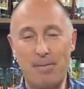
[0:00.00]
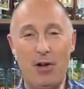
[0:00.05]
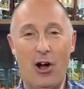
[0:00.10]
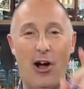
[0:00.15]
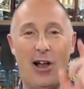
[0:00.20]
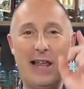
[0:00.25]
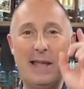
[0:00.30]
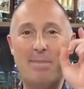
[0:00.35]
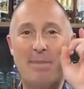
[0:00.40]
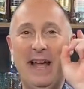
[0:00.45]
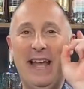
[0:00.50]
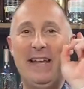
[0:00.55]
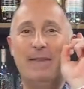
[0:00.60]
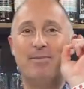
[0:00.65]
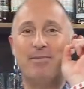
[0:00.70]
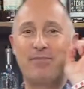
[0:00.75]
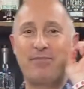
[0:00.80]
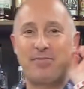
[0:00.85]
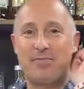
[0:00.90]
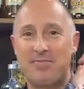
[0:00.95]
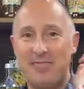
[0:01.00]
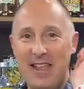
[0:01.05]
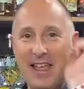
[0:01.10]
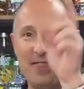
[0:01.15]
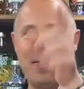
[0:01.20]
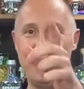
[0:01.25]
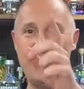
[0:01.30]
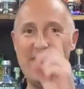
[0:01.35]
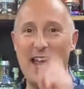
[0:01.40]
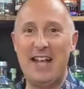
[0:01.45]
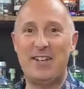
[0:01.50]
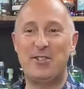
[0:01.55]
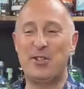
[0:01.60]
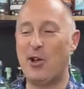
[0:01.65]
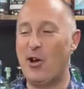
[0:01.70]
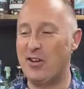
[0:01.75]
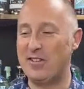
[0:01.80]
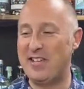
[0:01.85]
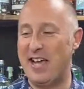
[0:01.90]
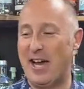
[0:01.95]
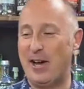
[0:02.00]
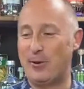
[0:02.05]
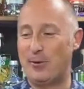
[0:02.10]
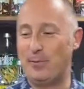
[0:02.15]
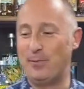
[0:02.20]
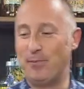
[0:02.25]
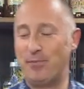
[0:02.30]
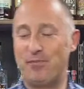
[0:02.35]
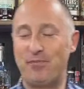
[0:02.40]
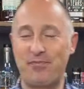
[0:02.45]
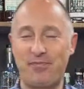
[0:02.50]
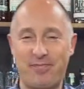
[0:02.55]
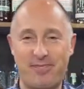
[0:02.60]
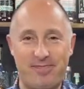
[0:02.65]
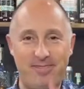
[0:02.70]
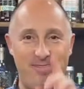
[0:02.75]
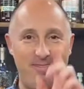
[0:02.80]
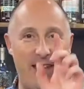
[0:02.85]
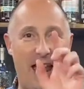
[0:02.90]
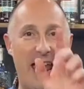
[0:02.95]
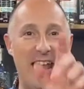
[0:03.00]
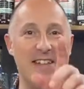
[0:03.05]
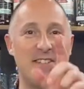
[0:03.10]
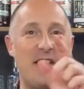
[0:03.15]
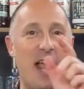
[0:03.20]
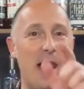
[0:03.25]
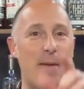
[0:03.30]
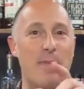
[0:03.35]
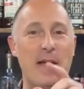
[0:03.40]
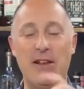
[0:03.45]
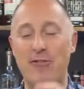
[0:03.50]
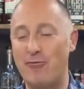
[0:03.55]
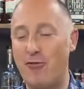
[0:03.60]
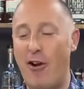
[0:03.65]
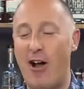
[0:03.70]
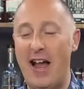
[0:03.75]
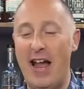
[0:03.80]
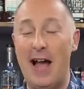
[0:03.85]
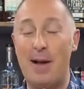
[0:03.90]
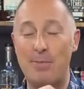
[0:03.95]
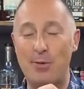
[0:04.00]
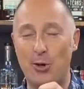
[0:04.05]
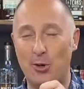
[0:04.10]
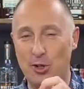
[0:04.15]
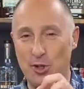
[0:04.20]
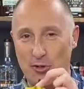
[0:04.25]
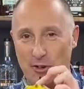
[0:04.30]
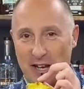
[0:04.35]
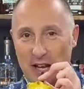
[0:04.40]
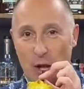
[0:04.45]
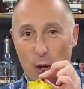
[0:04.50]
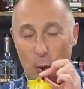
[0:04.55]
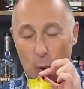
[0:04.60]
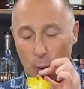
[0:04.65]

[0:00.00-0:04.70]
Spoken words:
The next cocktail is going to be right up your street.